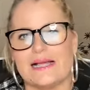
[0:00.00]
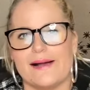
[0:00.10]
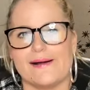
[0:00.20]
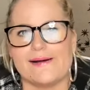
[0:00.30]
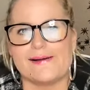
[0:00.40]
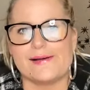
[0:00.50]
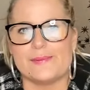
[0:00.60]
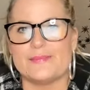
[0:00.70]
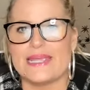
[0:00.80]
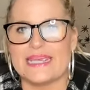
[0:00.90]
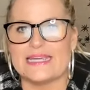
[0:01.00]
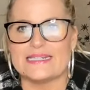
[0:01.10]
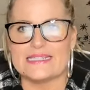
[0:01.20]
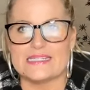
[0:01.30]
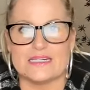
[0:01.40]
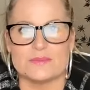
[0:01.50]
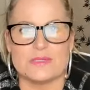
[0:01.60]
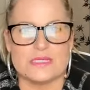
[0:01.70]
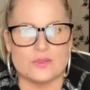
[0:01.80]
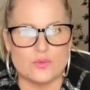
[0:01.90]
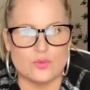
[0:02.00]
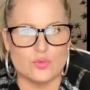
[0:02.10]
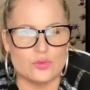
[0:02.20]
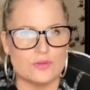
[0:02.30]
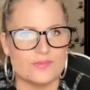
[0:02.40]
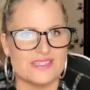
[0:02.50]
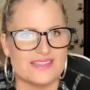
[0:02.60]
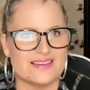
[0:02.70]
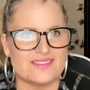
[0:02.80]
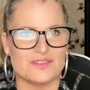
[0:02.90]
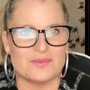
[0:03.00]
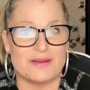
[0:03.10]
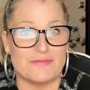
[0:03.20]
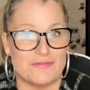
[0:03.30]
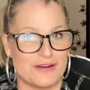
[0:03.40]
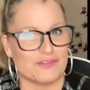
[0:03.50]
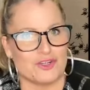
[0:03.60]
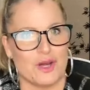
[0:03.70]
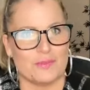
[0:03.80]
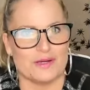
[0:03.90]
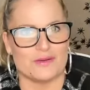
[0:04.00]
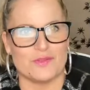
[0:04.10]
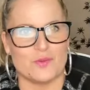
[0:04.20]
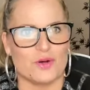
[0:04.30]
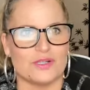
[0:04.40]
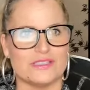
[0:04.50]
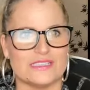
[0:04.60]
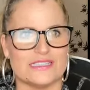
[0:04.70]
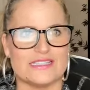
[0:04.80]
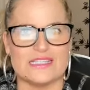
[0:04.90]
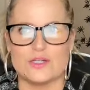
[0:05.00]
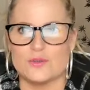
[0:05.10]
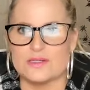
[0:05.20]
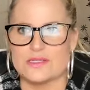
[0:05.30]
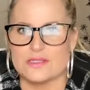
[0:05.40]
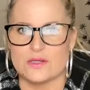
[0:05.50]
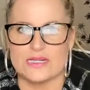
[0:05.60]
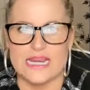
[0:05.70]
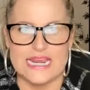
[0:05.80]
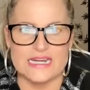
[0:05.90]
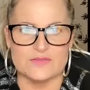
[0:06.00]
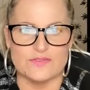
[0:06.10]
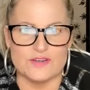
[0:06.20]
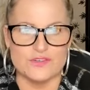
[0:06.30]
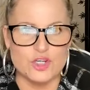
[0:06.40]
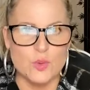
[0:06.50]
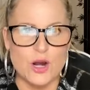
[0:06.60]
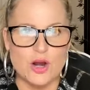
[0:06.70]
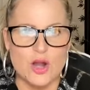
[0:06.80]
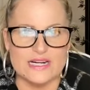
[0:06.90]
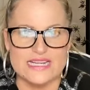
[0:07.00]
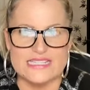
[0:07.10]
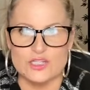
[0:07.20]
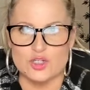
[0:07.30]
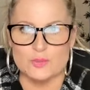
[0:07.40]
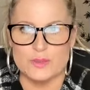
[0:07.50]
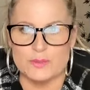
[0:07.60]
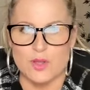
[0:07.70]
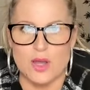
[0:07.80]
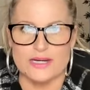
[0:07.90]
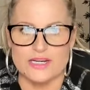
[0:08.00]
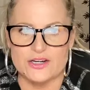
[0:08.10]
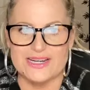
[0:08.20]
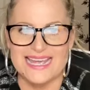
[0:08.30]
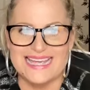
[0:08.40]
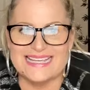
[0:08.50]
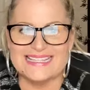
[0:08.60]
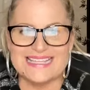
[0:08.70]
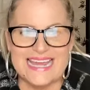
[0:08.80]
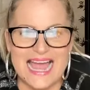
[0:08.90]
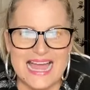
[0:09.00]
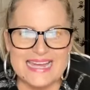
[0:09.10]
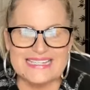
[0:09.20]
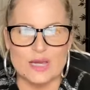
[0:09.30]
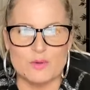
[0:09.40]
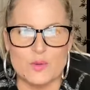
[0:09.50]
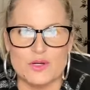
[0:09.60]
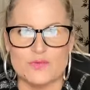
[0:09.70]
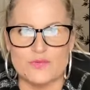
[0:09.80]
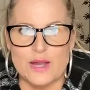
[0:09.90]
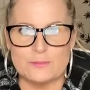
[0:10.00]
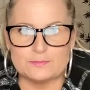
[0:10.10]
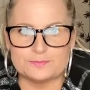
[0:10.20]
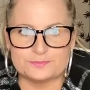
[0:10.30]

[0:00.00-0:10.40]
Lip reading: And it's going to be so cool. Sales is my favorite topic of the world. Let's see who else is on. And if you are on, I see 2 people on here. Say hi. Tell me where you're from.